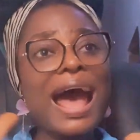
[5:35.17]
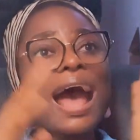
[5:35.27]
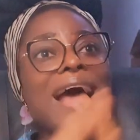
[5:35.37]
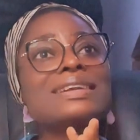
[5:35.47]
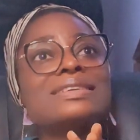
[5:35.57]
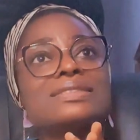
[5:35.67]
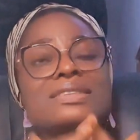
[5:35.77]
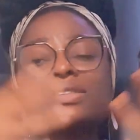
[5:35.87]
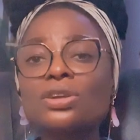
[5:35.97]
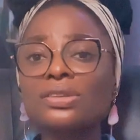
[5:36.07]
And
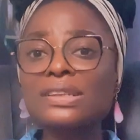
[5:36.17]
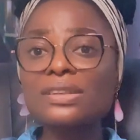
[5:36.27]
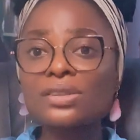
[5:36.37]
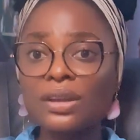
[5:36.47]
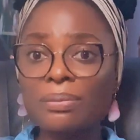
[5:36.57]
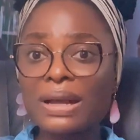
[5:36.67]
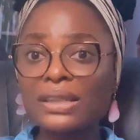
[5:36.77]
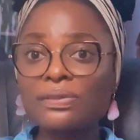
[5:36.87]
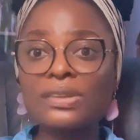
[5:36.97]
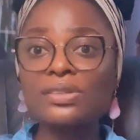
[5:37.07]
sitting on a
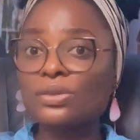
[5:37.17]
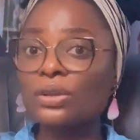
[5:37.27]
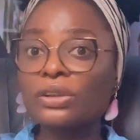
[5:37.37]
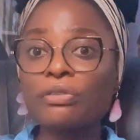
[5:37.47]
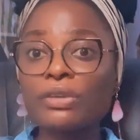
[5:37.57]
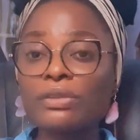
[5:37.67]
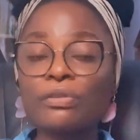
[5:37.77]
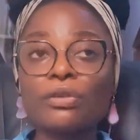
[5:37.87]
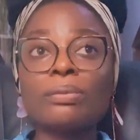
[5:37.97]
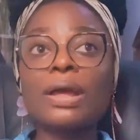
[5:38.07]
man's face is not different
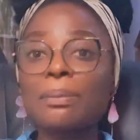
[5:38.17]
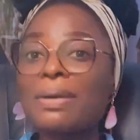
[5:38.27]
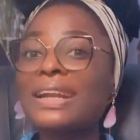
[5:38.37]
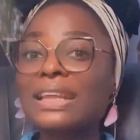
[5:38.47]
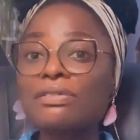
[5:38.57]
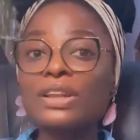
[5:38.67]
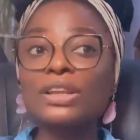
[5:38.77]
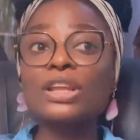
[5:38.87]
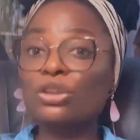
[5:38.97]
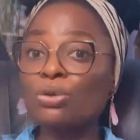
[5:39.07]
from a man
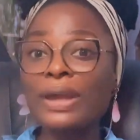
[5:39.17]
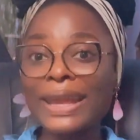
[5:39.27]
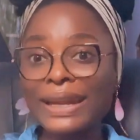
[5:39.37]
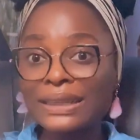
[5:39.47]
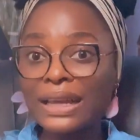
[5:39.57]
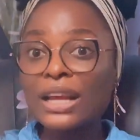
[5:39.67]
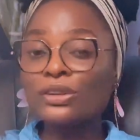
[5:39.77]
giving you head.